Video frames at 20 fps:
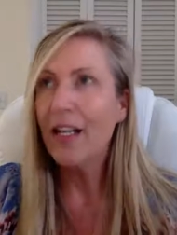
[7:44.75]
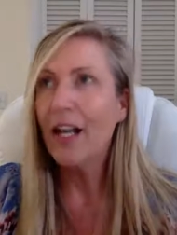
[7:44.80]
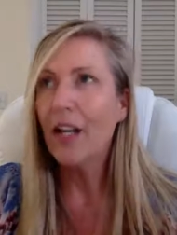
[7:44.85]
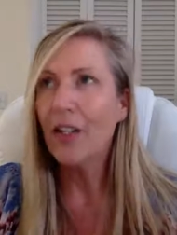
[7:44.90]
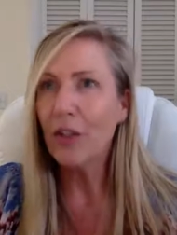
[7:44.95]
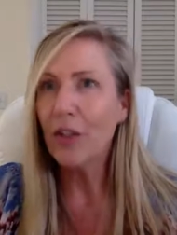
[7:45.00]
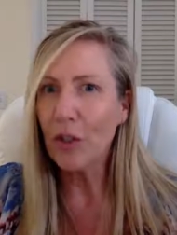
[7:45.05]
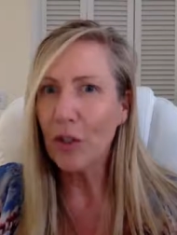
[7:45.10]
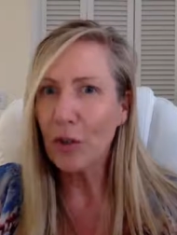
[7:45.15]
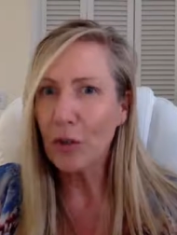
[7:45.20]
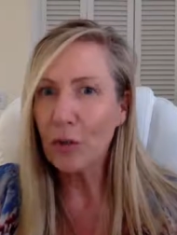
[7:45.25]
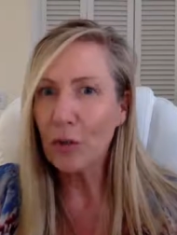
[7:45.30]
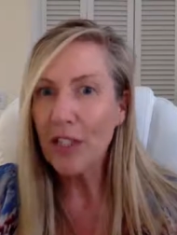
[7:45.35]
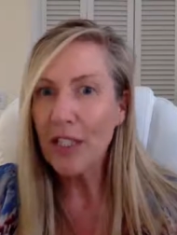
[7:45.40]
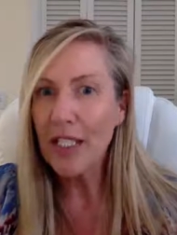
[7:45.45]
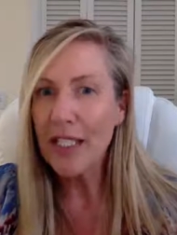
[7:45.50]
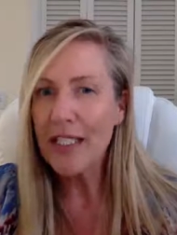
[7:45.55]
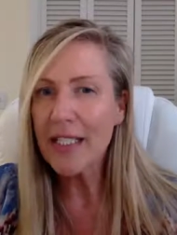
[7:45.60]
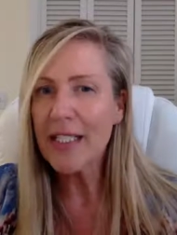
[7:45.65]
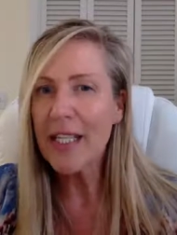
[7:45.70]
I know you don't
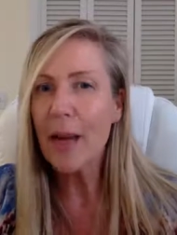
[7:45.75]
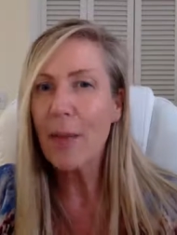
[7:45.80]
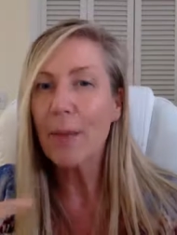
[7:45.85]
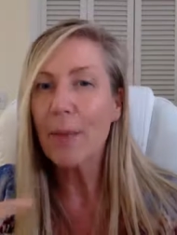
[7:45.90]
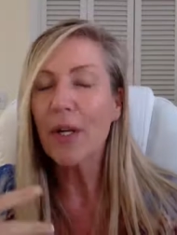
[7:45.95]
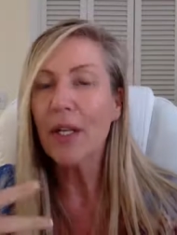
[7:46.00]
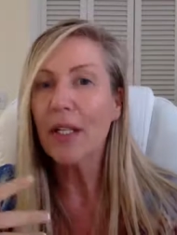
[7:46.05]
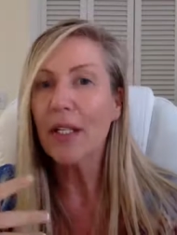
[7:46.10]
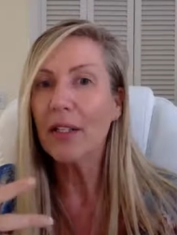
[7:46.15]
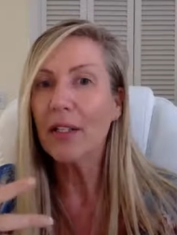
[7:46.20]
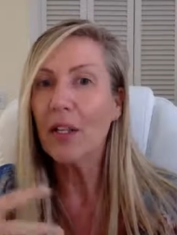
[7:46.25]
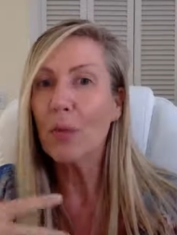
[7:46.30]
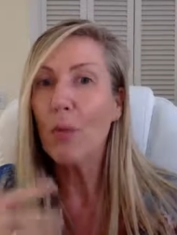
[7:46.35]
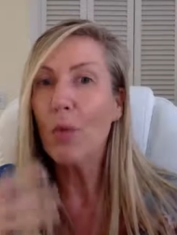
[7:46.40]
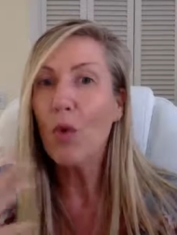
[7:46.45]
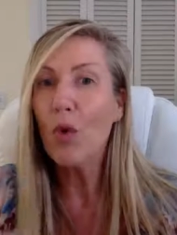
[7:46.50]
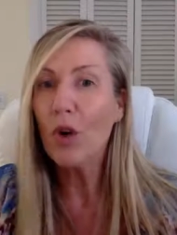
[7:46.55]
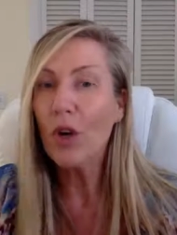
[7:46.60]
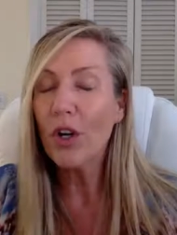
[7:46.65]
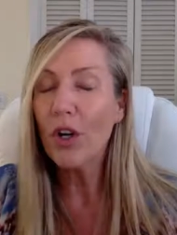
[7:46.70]
realize that, but the
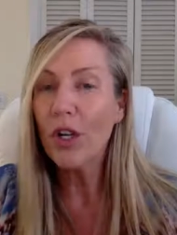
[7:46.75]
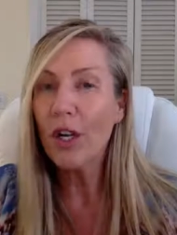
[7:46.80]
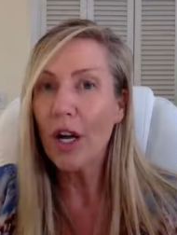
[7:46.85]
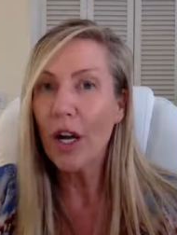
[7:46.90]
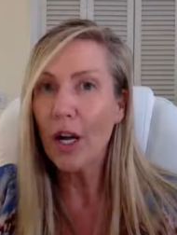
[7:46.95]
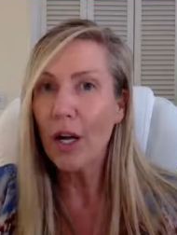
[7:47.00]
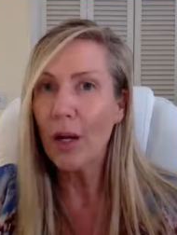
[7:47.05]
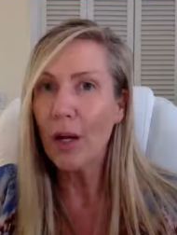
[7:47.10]
more